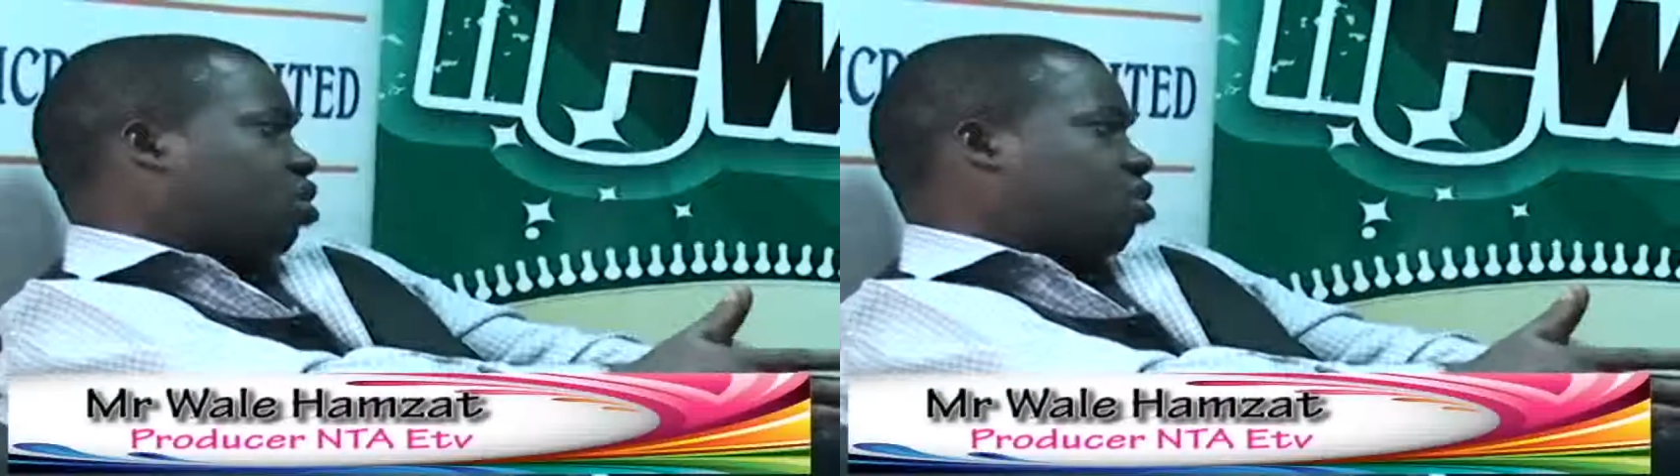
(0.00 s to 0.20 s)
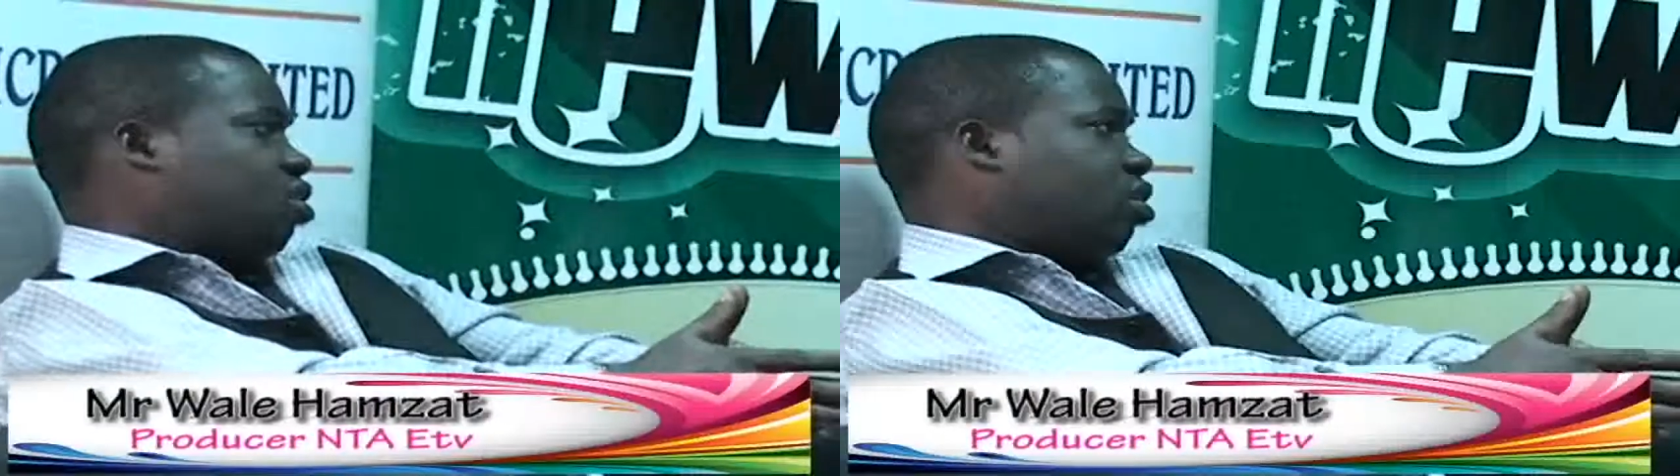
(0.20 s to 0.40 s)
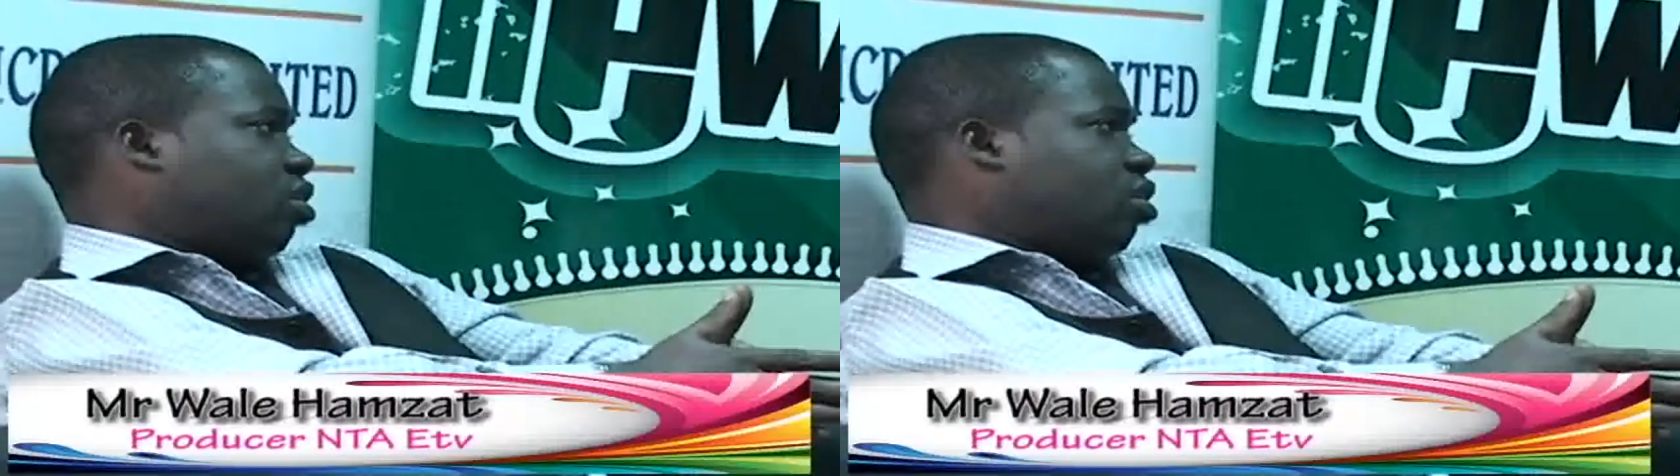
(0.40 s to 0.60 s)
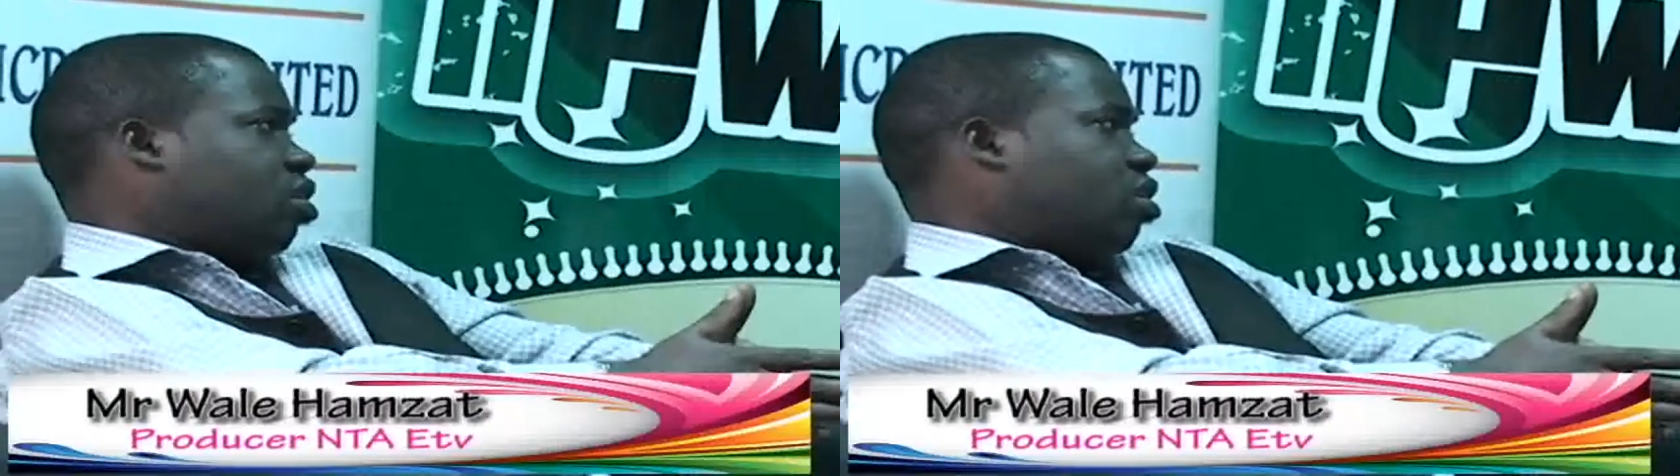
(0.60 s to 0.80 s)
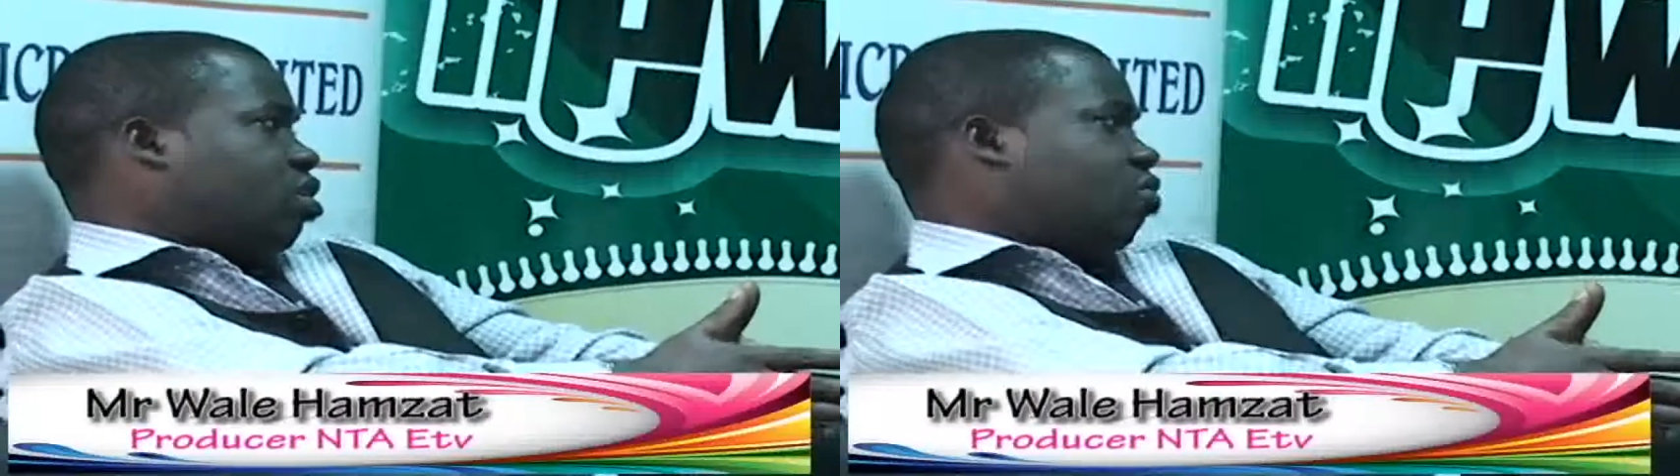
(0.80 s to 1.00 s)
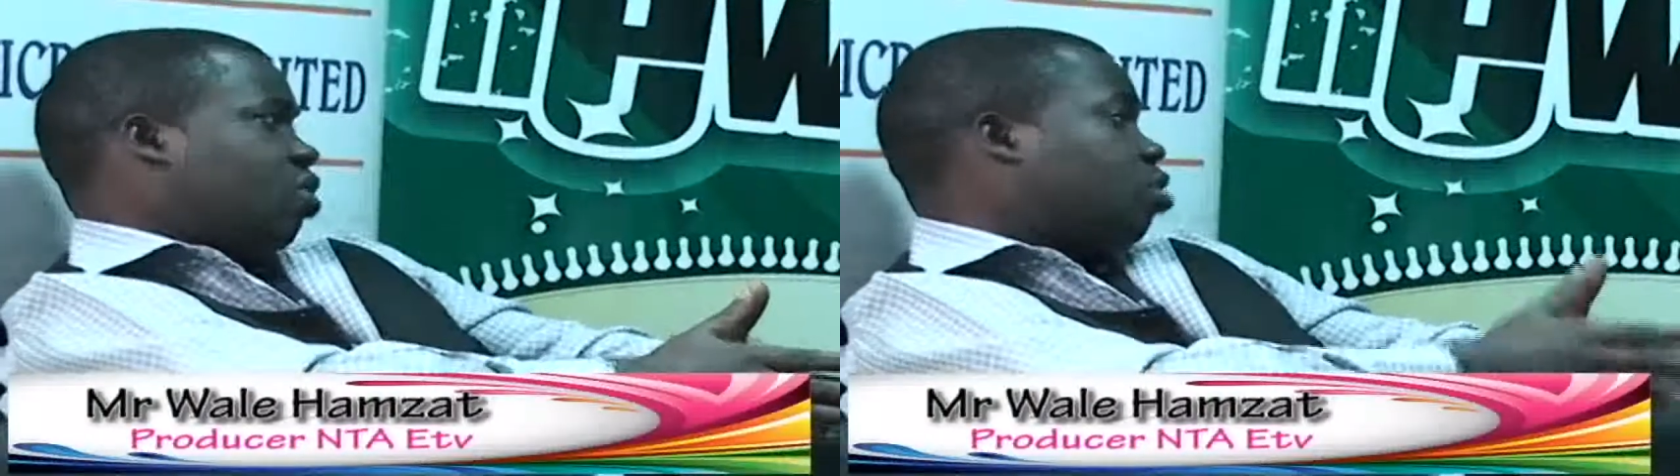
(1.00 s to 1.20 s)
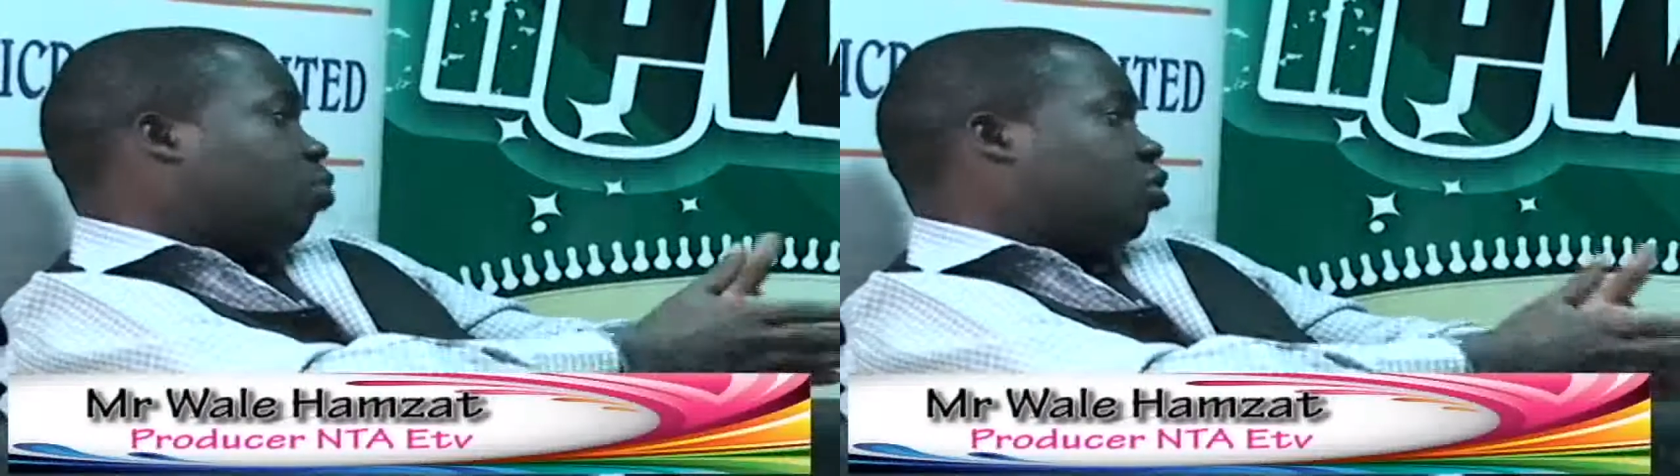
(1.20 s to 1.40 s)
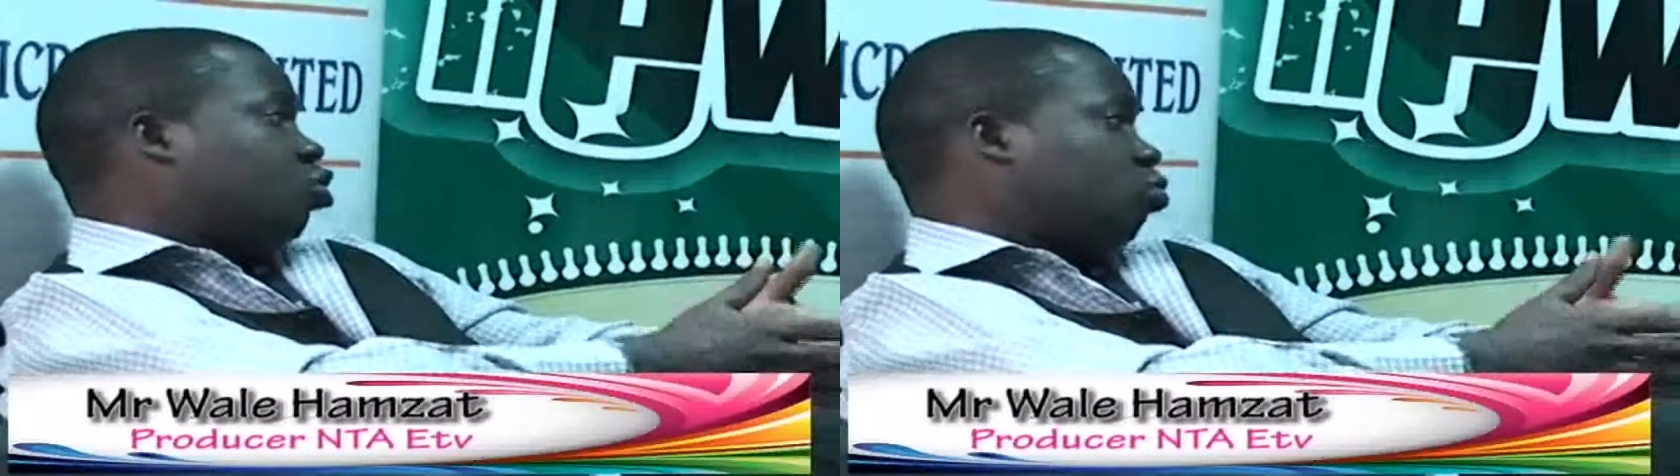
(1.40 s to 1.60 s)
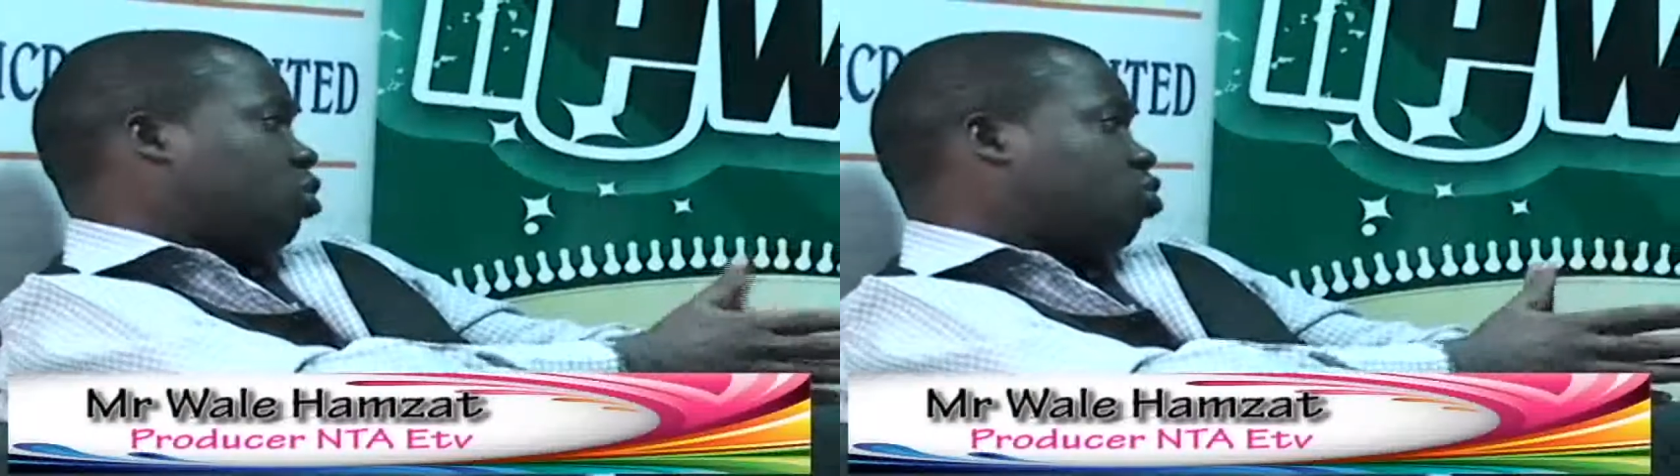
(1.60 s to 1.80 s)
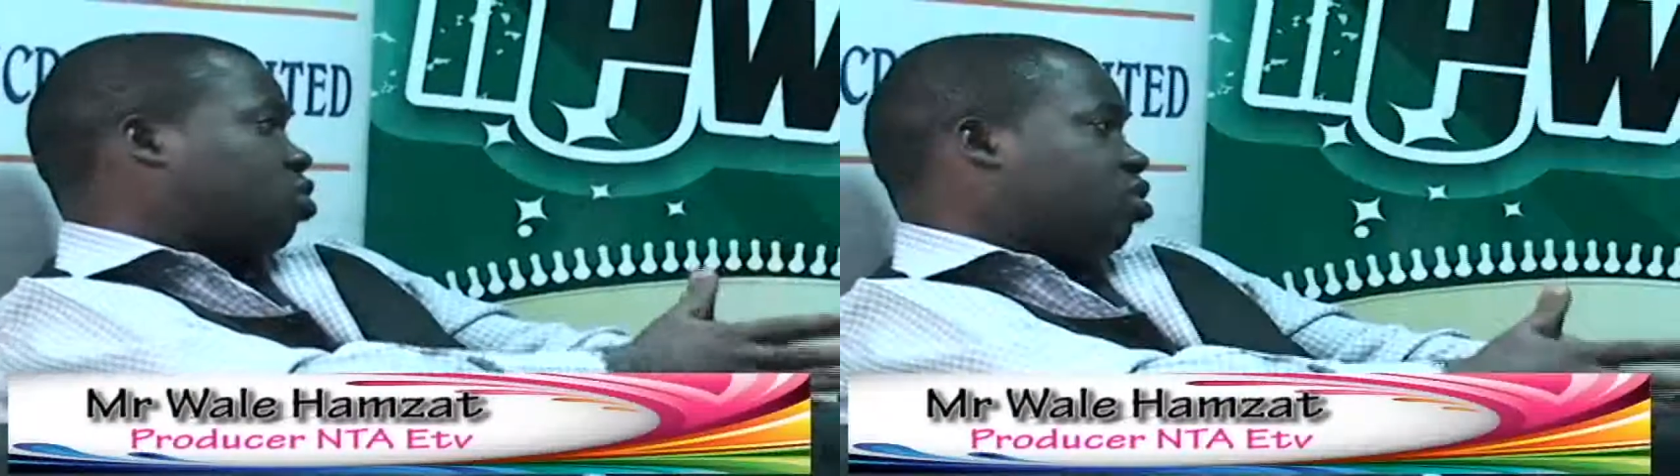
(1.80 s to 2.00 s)
And, uh, if anybody should
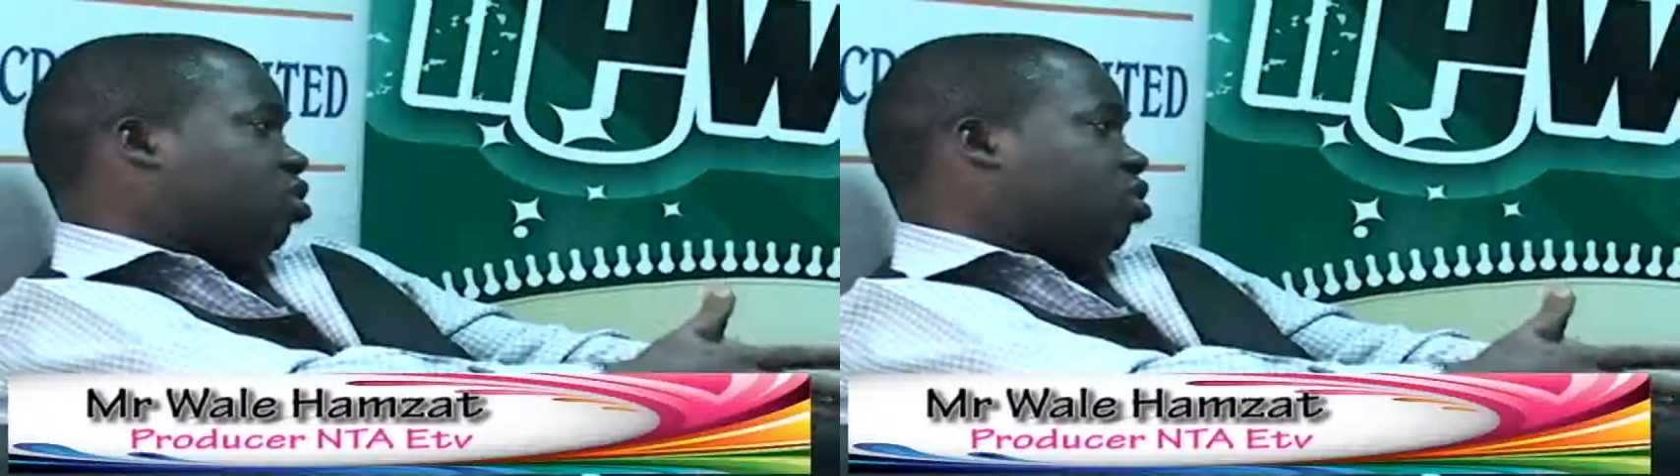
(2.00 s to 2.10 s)
be doing